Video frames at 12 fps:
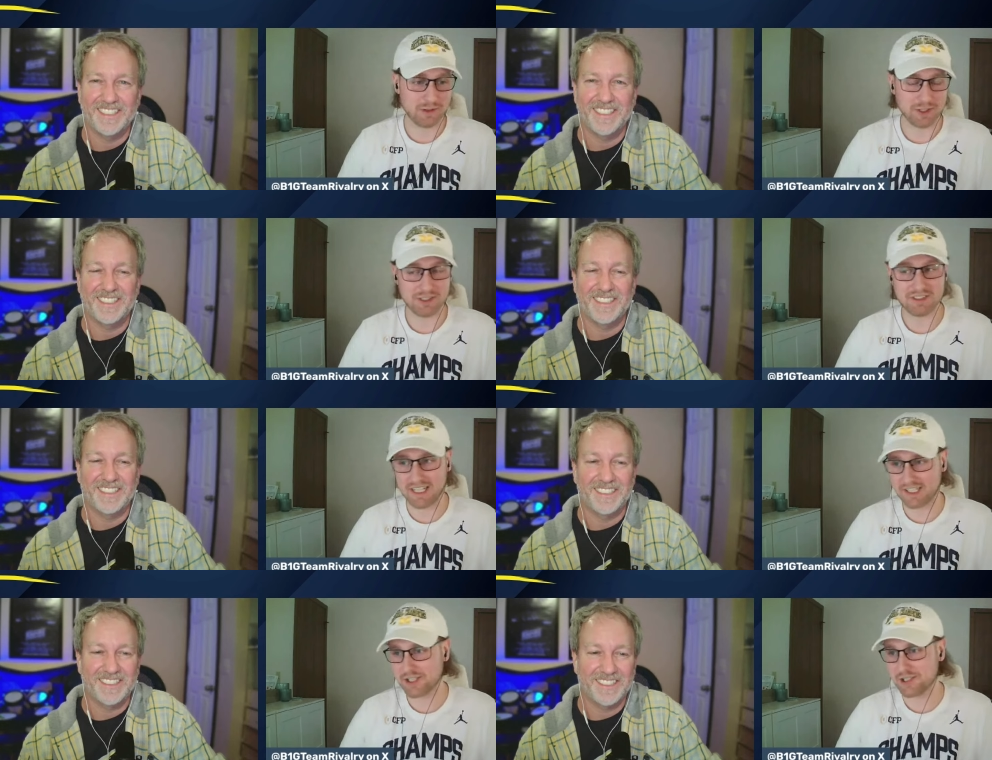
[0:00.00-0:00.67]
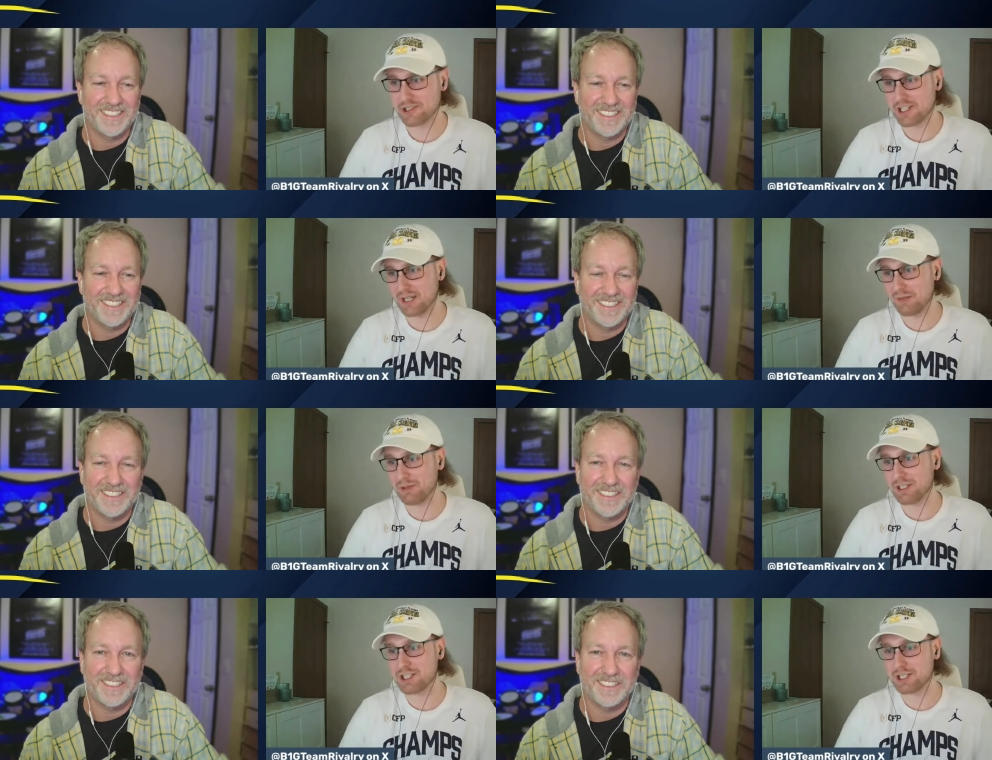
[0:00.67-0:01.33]
Speaker 1: first national
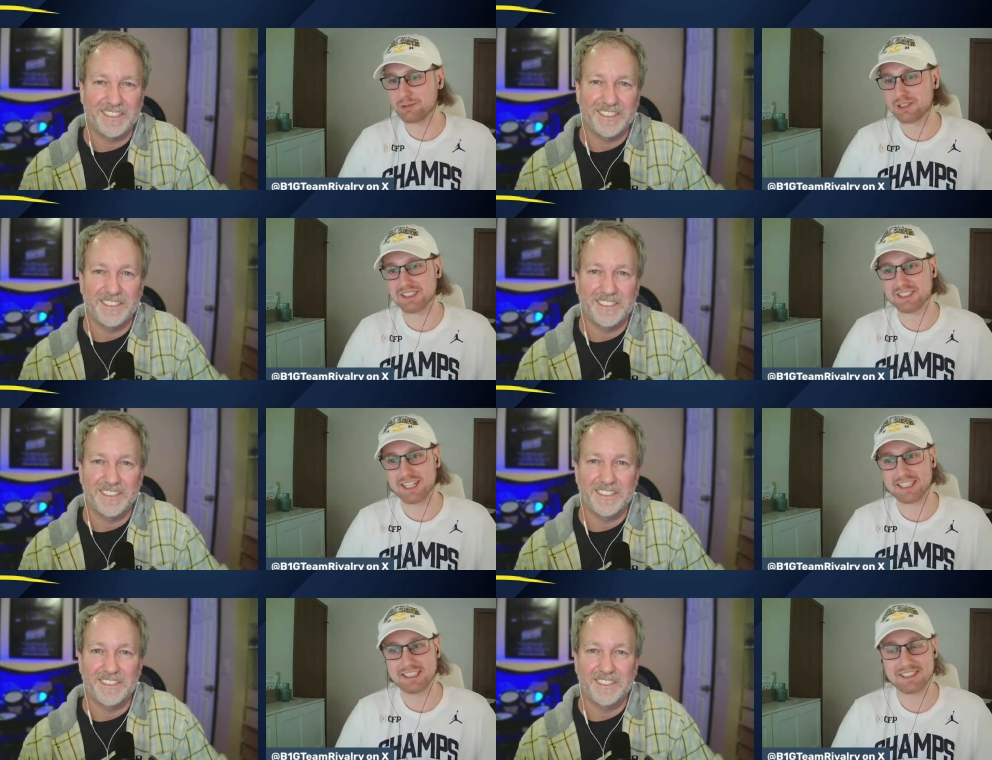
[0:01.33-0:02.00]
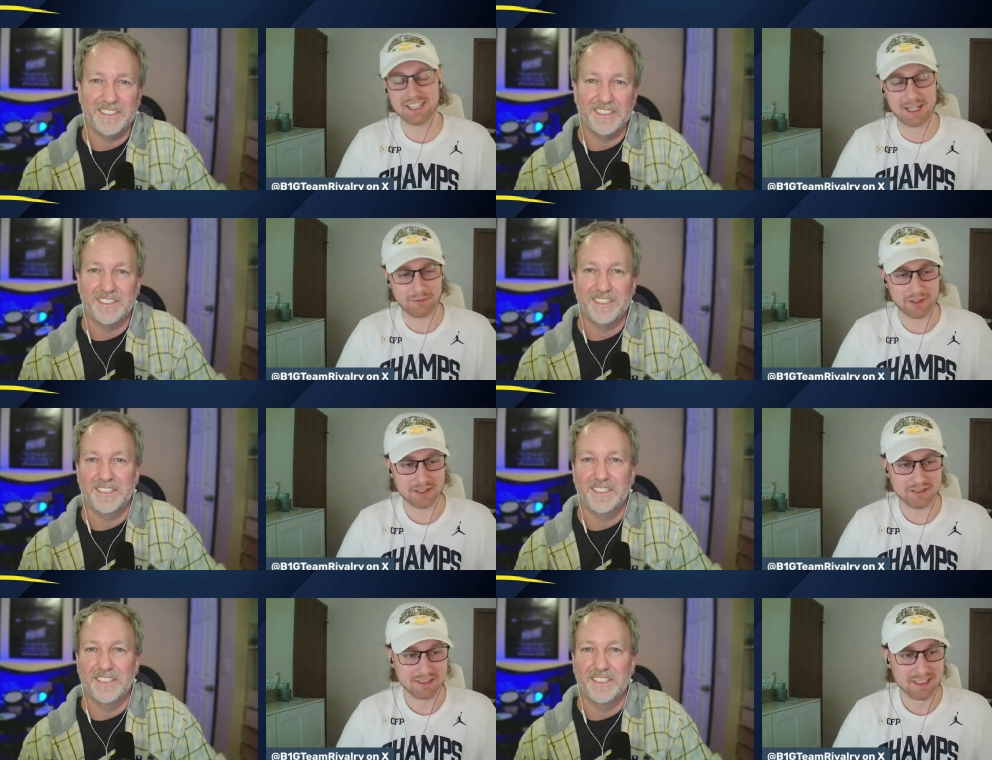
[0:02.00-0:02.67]
championship since
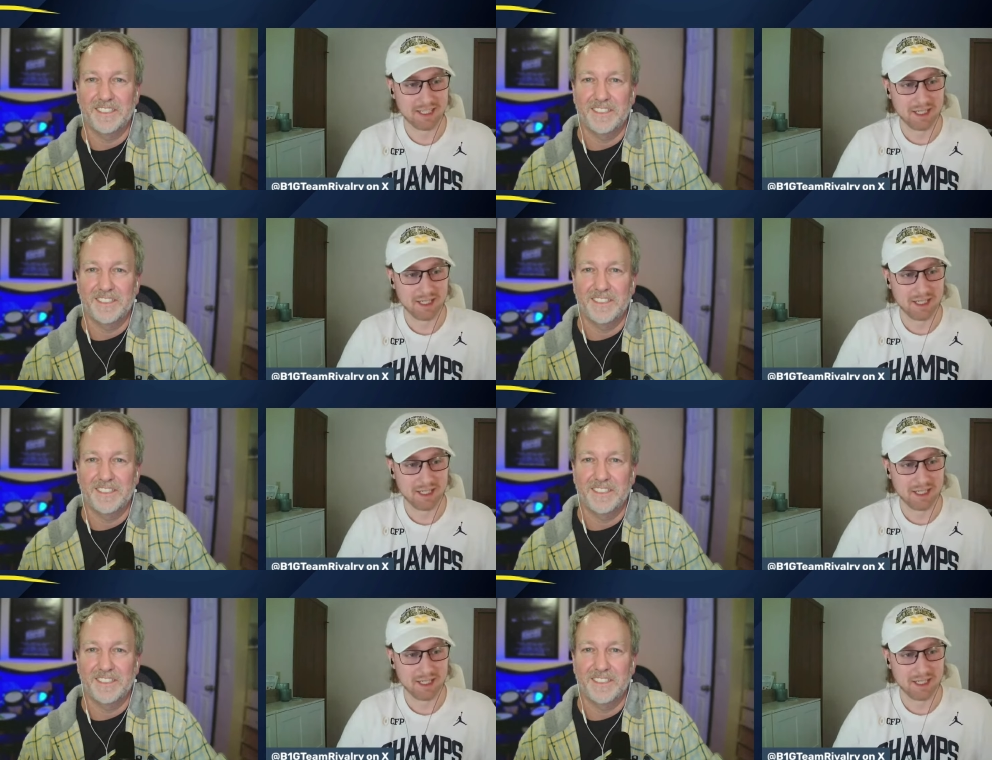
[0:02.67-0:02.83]
97